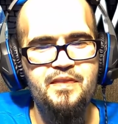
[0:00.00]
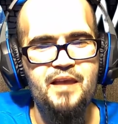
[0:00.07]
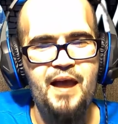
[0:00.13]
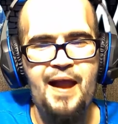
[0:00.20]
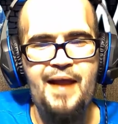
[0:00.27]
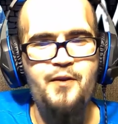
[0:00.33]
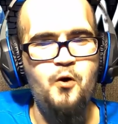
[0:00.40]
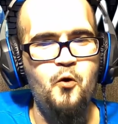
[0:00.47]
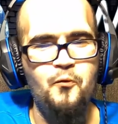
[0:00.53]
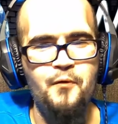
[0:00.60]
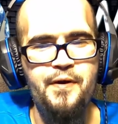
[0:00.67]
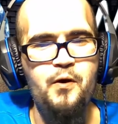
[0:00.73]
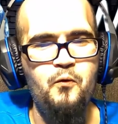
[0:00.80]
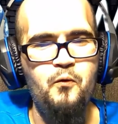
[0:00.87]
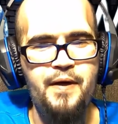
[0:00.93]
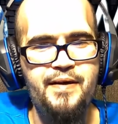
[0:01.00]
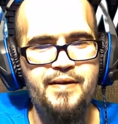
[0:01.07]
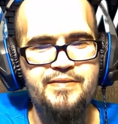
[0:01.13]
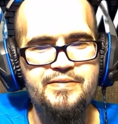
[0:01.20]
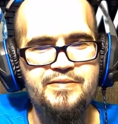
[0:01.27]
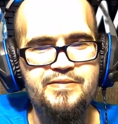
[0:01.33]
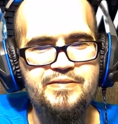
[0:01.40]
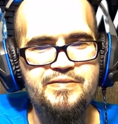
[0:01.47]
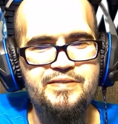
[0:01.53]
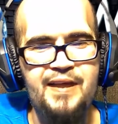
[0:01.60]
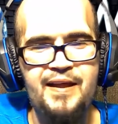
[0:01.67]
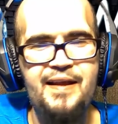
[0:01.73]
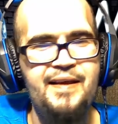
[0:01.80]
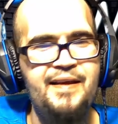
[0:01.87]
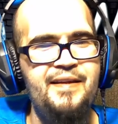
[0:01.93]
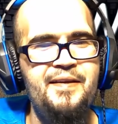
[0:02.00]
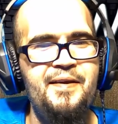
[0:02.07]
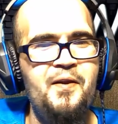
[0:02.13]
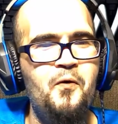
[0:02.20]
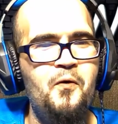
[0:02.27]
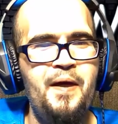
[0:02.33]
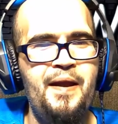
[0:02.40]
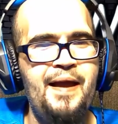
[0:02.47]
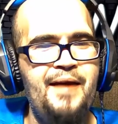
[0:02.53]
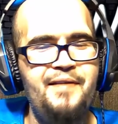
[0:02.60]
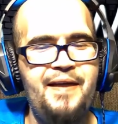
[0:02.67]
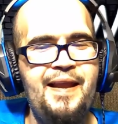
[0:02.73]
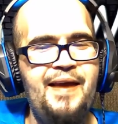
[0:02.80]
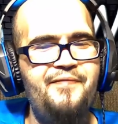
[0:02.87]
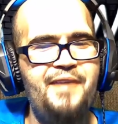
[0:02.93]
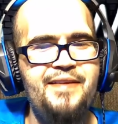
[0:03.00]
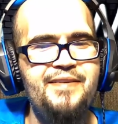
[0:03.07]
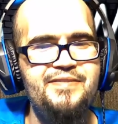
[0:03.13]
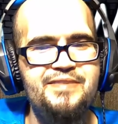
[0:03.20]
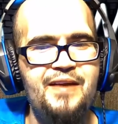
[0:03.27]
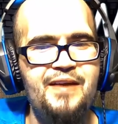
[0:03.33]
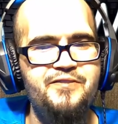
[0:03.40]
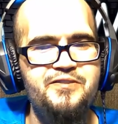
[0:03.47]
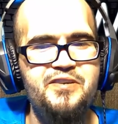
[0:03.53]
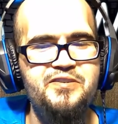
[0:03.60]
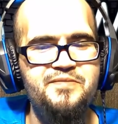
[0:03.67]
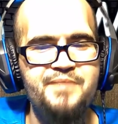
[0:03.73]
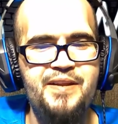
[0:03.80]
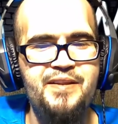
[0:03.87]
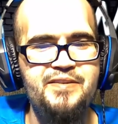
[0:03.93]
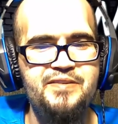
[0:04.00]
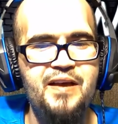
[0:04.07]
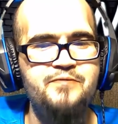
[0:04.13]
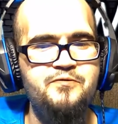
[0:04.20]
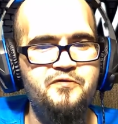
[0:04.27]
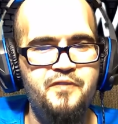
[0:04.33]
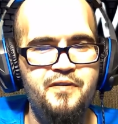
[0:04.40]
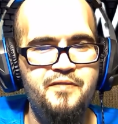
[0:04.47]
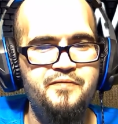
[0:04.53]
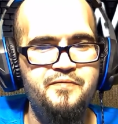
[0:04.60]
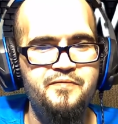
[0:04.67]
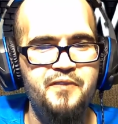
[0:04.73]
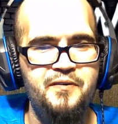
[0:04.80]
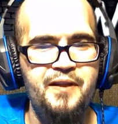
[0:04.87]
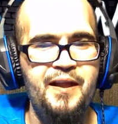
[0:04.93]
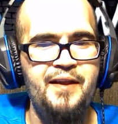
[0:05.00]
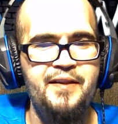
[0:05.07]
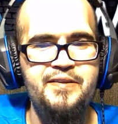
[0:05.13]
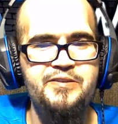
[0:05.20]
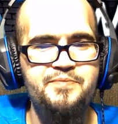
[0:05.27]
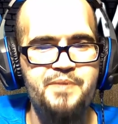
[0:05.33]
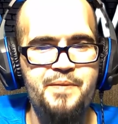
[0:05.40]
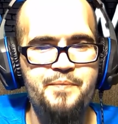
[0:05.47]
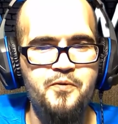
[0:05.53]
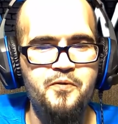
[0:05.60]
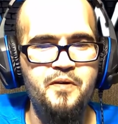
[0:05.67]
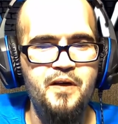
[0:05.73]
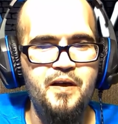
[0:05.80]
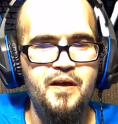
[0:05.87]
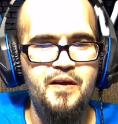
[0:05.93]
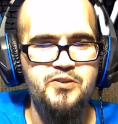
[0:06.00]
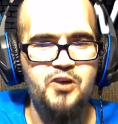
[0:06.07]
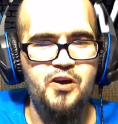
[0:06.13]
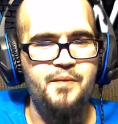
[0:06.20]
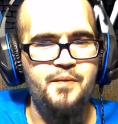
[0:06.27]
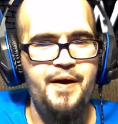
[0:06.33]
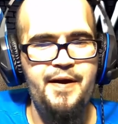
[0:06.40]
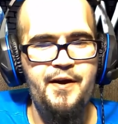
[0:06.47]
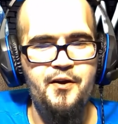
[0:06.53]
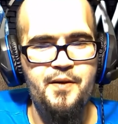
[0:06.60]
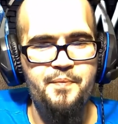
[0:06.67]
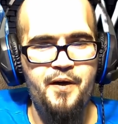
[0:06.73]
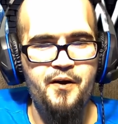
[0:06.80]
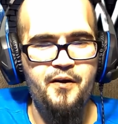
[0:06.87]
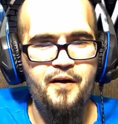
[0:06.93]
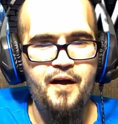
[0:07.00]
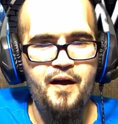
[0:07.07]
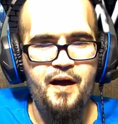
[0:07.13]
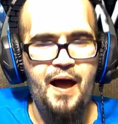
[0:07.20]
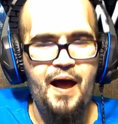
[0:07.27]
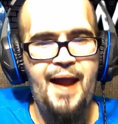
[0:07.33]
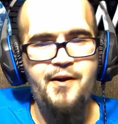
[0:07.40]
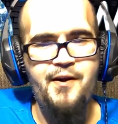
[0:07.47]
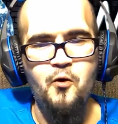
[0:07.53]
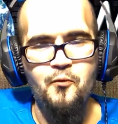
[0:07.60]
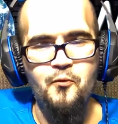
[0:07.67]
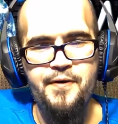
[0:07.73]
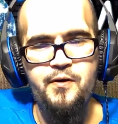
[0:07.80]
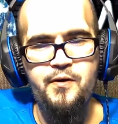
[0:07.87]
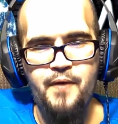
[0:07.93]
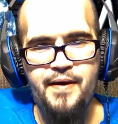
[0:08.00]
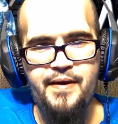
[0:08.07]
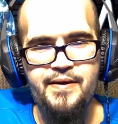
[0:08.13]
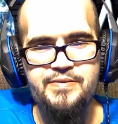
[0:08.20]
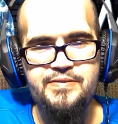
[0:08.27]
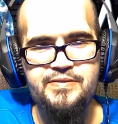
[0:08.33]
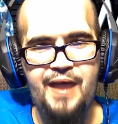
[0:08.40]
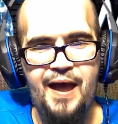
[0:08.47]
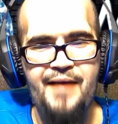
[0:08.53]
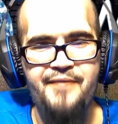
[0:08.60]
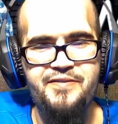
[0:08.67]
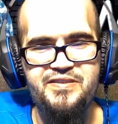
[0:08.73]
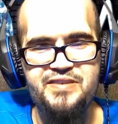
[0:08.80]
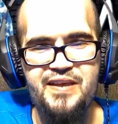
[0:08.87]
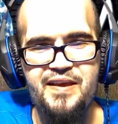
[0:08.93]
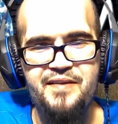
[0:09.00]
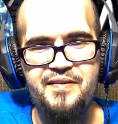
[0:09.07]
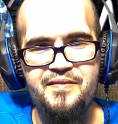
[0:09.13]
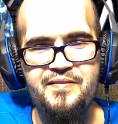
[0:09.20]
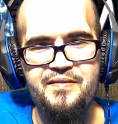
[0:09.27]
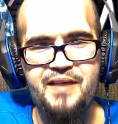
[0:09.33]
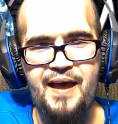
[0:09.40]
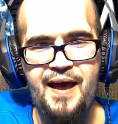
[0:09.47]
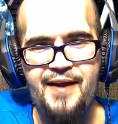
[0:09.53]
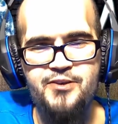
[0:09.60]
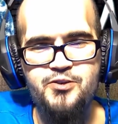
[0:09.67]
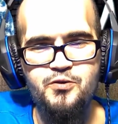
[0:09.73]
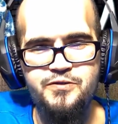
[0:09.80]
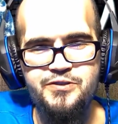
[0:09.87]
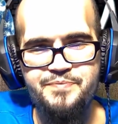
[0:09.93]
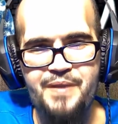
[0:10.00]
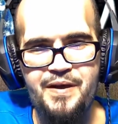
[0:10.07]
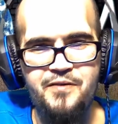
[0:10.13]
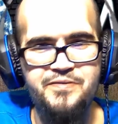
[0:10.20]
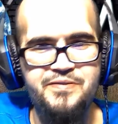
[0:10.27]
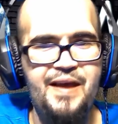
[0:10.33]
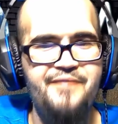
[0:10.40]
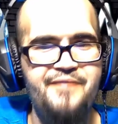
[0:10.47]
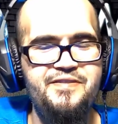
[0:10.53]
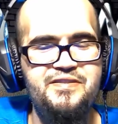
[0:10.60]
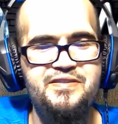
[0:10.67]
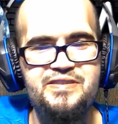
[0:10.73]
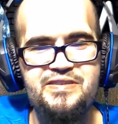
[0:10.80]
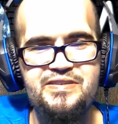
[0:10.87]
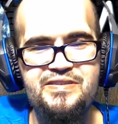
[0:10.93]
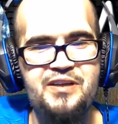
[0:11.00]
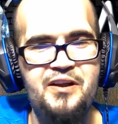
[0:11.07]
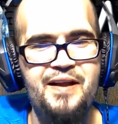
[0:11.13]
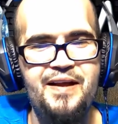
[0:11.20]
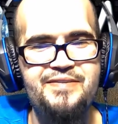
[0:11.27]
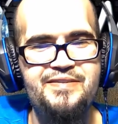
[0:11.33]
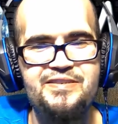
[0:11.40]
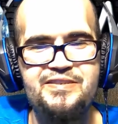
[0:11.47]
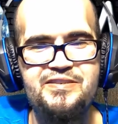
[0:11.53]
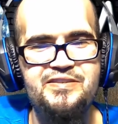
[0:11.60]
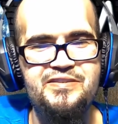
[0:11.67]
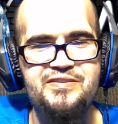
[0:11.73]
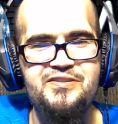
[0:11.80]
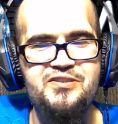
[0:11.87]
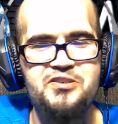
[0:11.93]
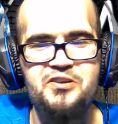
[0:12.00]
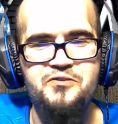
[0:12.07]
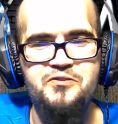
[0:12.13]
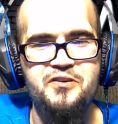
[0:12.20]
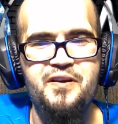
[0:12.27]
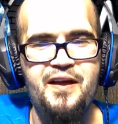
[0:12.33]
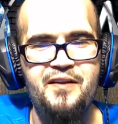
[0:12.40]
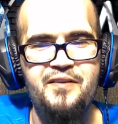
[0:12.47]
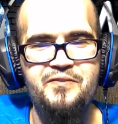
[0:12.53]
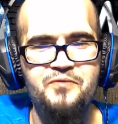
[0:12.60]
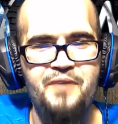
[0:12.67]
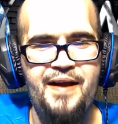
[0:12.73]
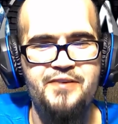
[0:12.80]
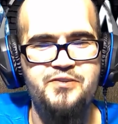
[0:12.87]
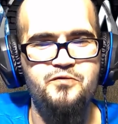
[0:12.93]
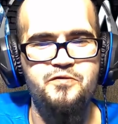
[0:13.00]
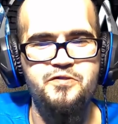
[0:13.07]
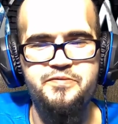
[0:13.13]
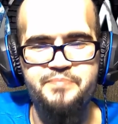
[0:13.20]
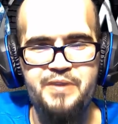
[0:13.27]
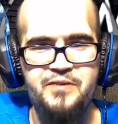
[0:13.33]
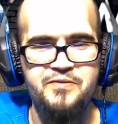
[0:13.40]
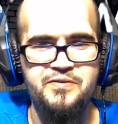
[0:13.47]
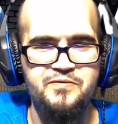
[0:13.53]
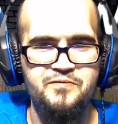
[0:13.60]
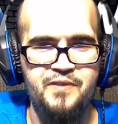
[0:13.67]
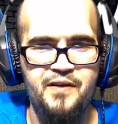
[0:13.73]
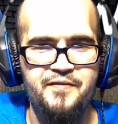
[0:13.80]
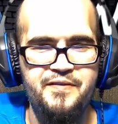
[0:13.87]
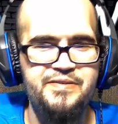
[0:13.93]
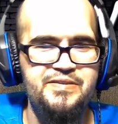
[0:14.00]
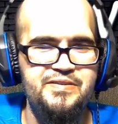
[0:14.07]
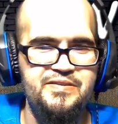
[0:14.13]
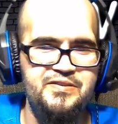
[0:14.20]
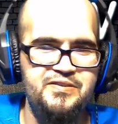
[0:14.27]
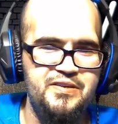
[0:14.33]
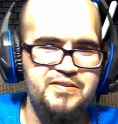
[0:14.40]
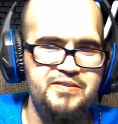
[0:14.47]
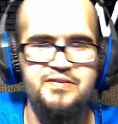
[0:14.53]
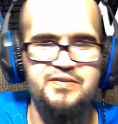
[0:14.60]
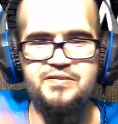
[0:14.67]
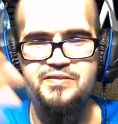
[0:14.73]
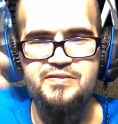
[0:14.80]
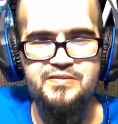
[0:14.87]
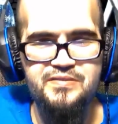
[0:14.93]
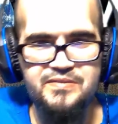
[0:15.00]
I know real Wiccans, and I've had this conversation many times with a lot of these people talking about Harry Potter. I know real Wiccans. I've seen actual spells. They're not teaching children how to do actual spells and whatever. This is just